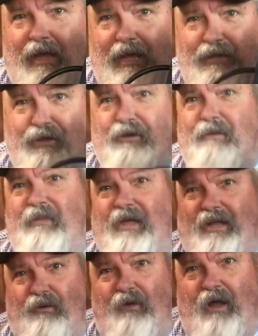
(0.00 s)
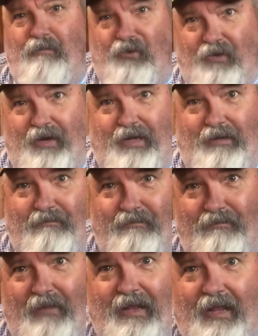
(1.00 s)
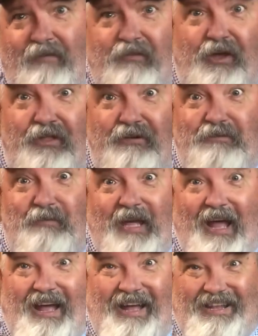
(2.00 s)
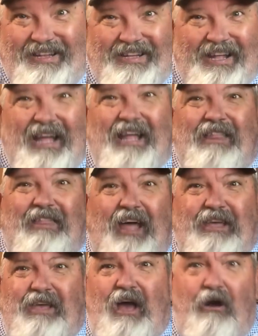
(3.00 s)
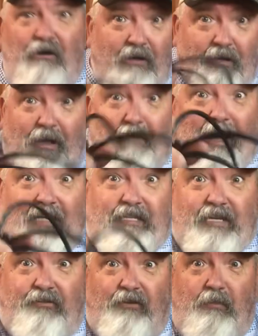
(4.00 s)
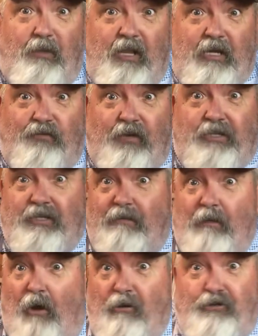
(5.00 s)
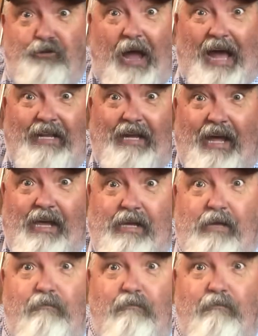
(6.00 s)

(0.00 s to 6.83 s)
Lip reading: and you can be in a RayMarine and leave the others behind. Thank y'all. Come back see Thrill Billy's fishing on a dry day.